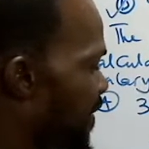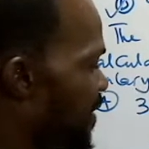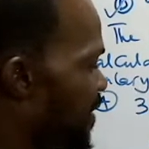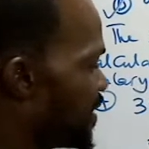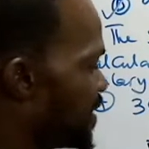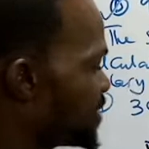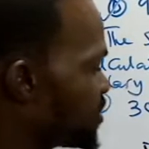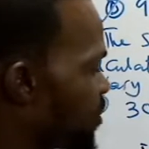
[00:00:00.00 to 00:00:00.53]

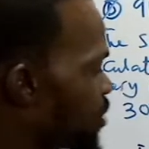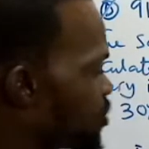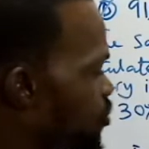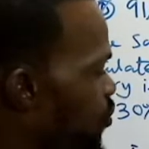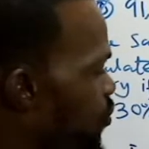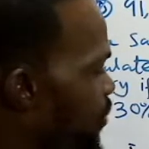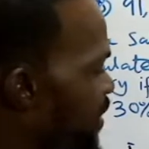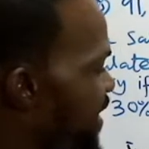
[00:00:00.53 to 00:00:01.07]
is equal
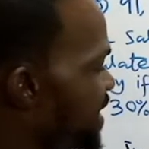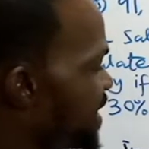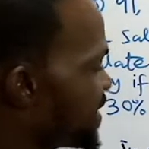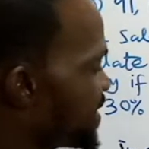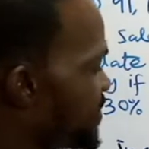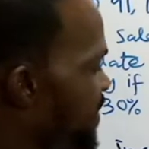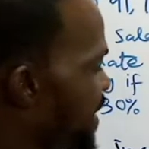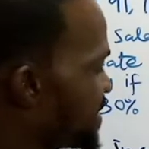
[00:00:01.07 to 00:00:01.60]
to
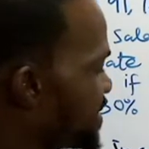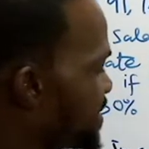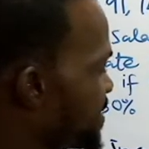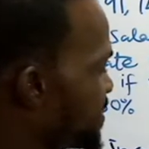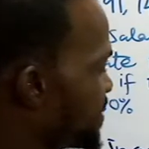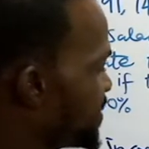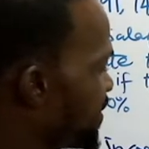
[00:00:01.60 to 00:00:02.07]
increments